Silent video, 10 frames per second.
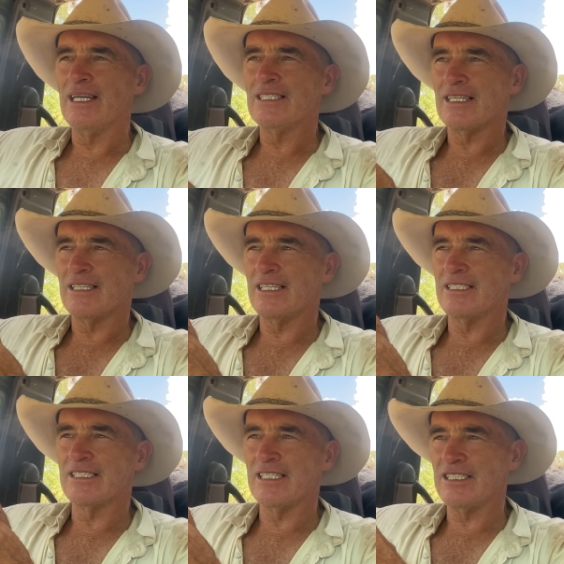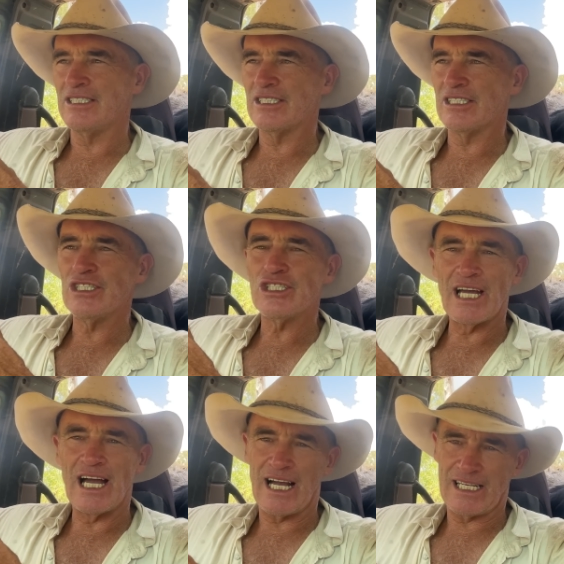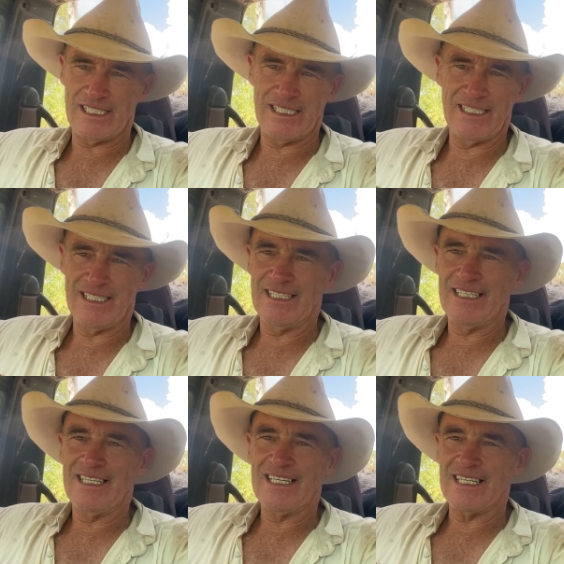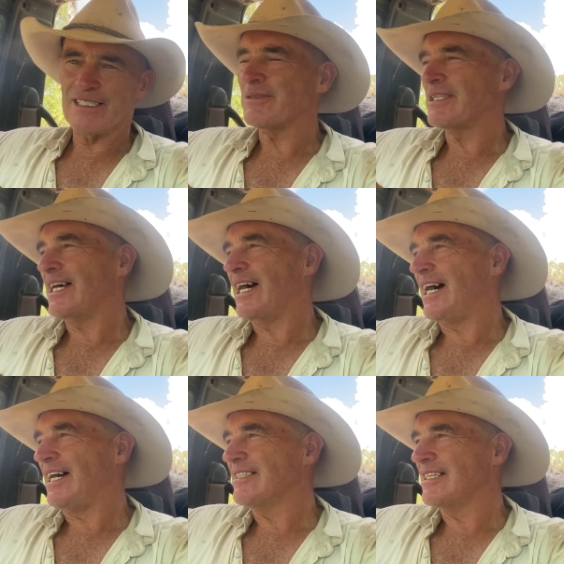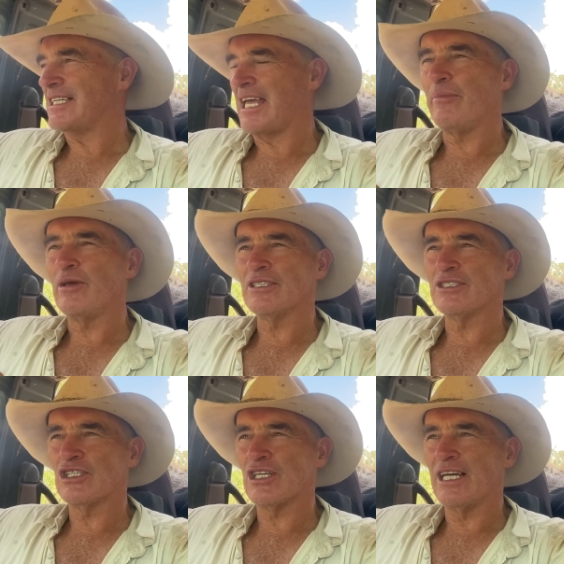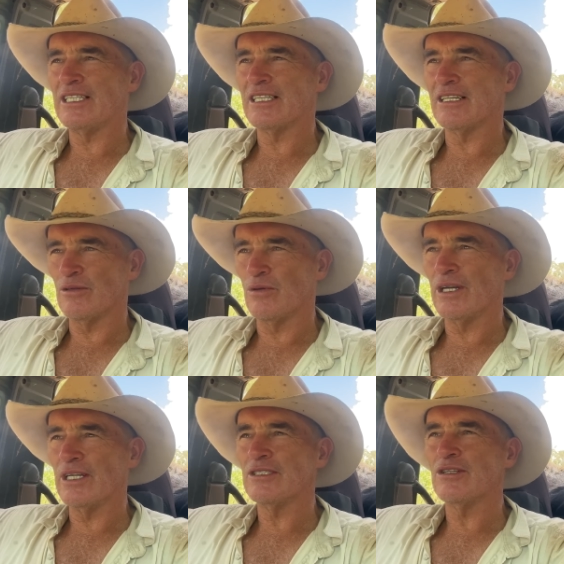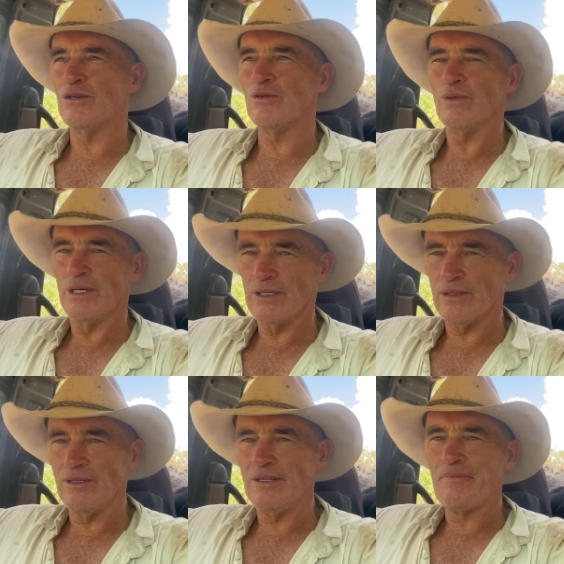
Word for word: So there's these these sharks, and that's what they are. These ambulance chaser lawyers who will